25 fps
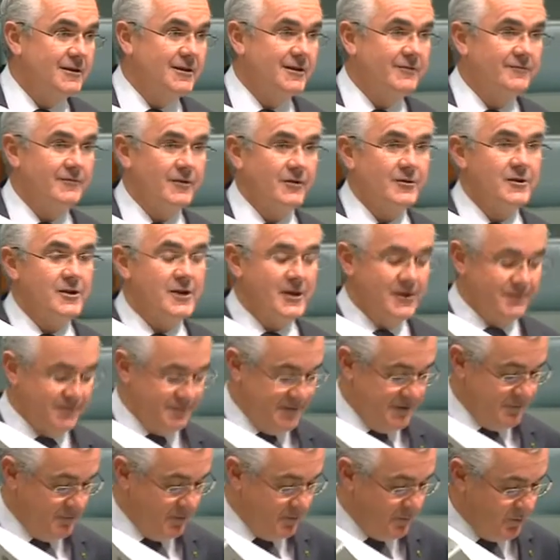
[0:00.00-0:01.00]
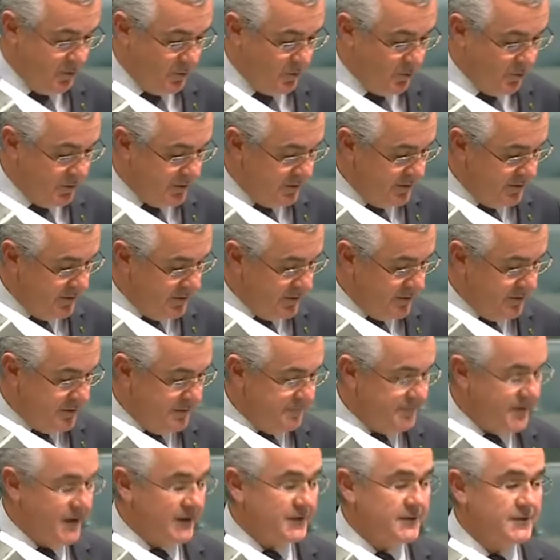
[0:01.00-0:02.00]
very hefty report.
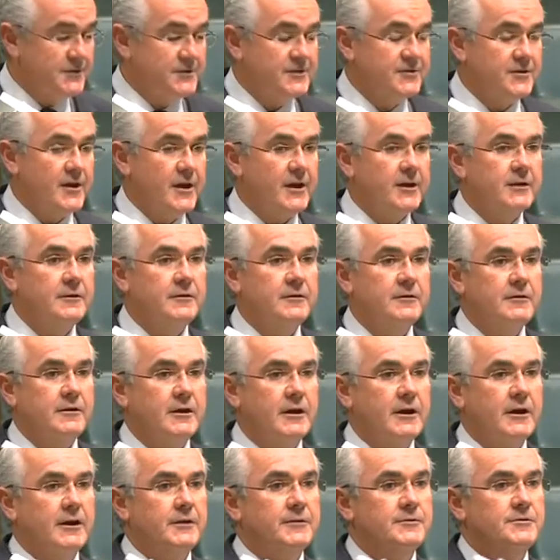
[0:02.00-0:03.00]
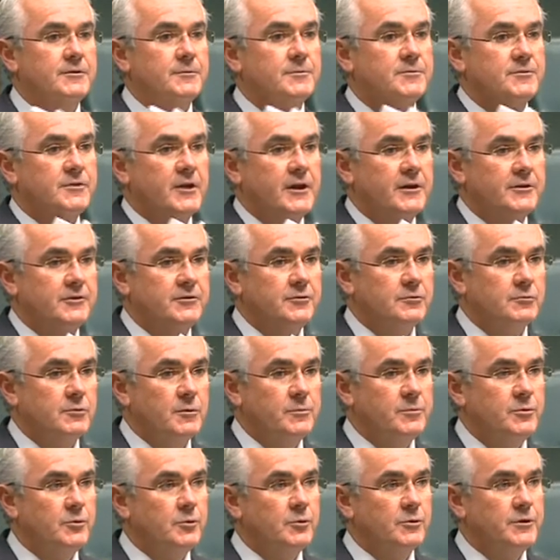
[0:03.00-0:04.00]
In fact, its second substantial
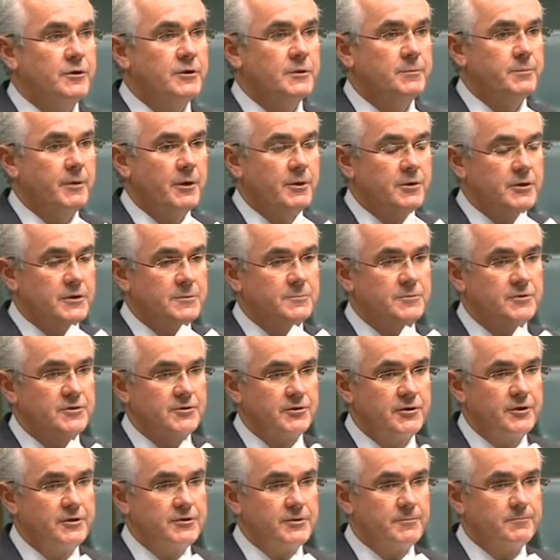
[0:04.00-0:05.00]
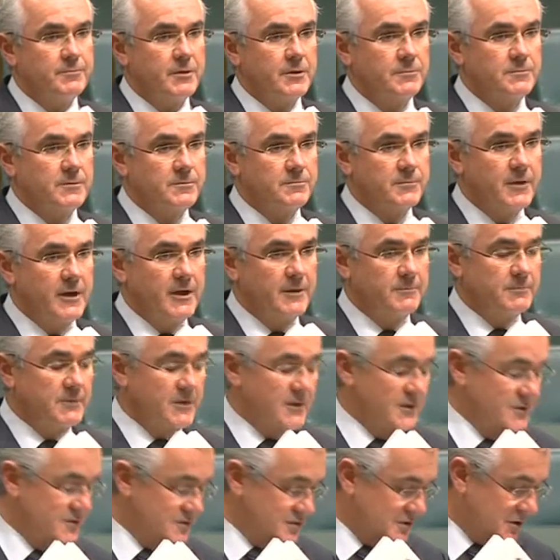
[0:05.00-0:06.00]
report into poker machines and problem
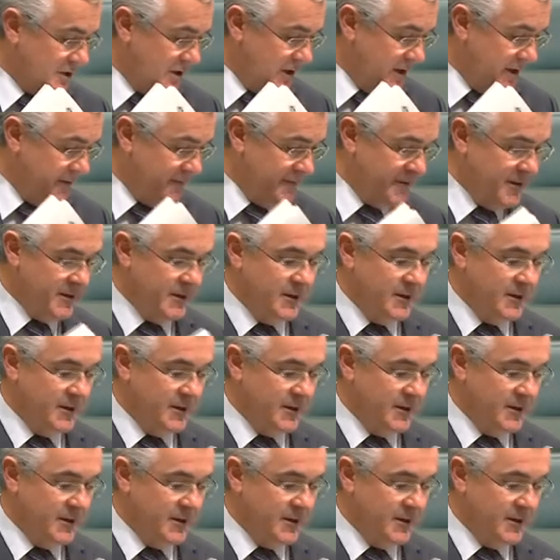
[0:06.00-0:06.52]
gambling in Australia.